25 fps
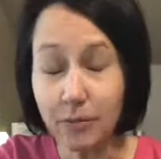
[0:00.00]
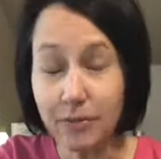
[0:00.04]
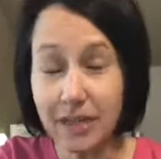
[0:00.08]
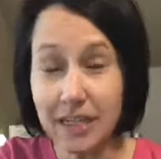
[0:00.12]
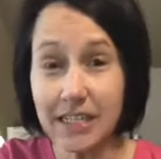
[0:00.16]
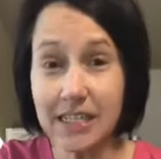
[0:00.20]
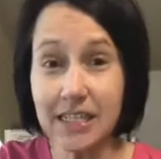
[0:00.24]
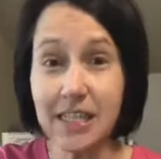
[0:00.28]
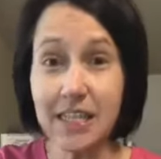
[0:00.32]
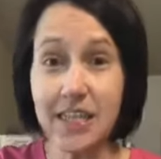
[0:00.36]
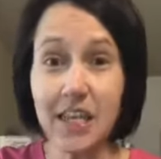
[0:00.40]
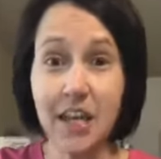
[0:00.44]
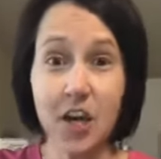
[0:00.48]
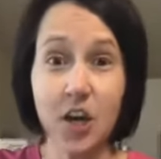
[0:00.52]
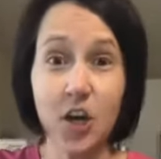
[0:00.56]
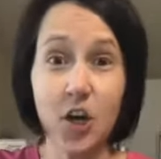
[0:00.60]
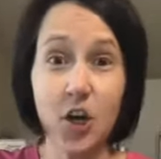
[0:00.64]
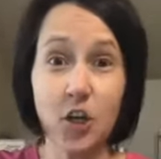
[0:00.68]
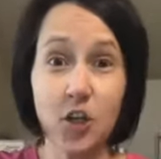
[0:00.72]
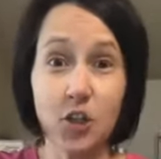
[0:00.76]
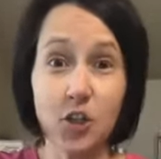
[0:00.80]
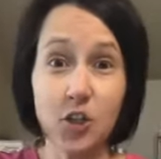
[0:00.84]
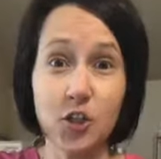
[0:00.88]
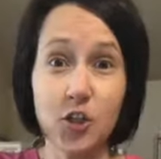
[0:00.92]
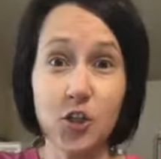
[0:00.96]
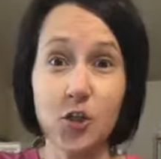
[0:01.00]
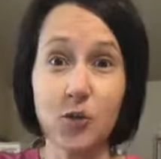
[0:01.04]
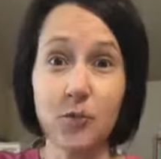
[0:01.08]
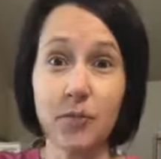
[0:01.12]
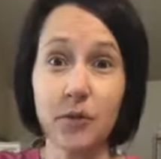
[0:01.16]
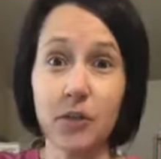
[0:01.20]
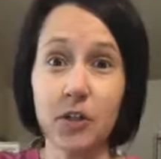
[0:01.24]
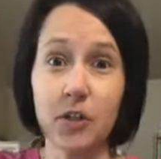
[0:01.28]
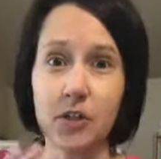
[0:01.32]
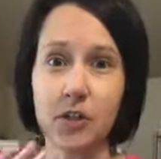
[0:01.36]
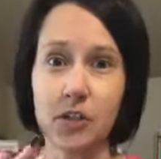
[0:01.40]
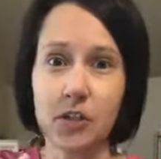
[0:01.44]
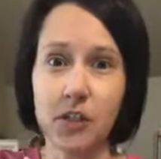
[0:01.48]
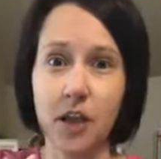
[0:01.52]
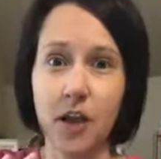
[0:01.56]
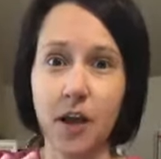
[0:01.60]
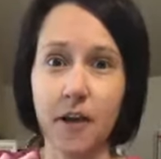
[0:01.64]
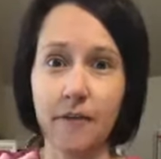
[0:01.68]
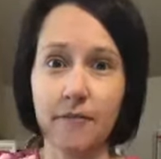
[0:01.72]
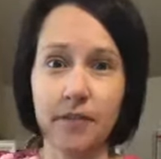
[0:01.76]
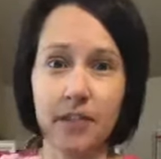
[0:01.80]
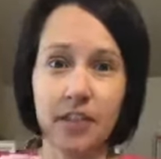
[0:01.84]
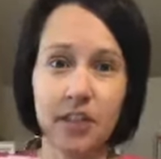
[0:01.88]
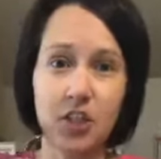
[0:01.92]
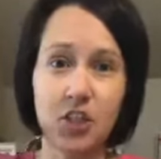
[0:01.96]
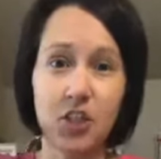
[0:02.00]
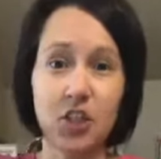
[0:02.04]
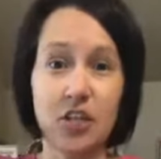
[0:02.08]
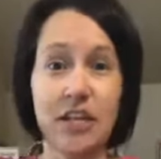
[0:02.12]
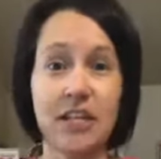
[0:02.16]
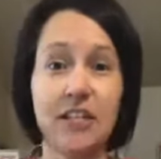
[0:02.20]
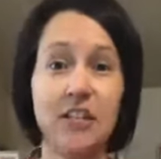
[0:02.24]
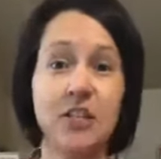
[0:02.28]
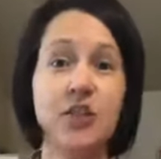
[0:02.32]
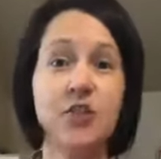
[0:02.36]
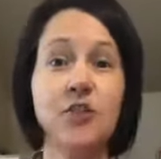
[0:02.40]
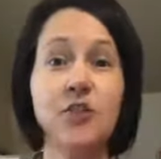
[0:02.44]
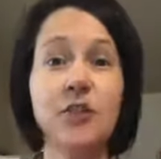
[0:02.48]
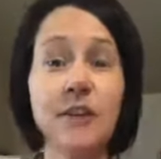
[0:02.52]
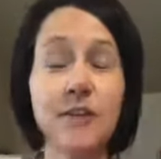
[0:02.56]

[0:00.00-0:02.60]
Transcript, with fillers: beads in there are super soft and gentle.